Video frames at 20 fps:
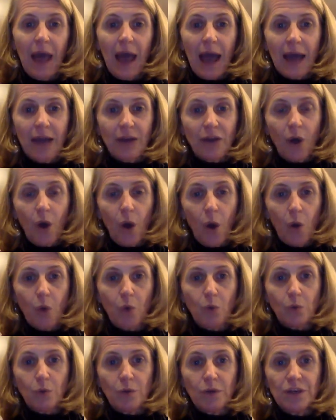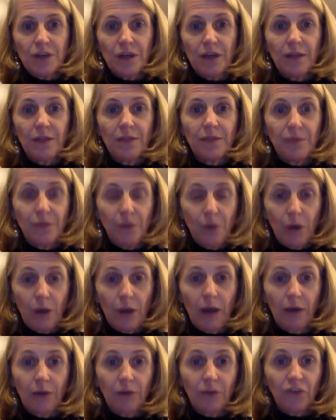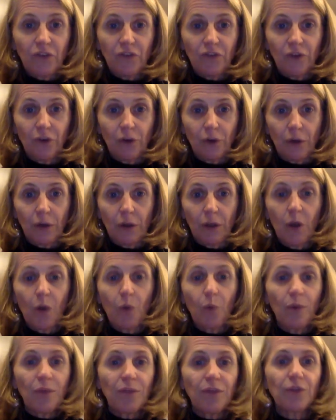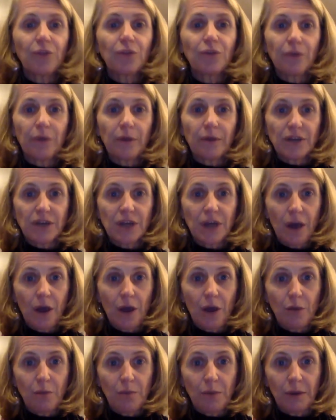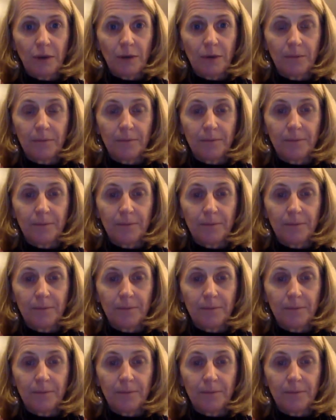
and hold your lungs full with your throat open.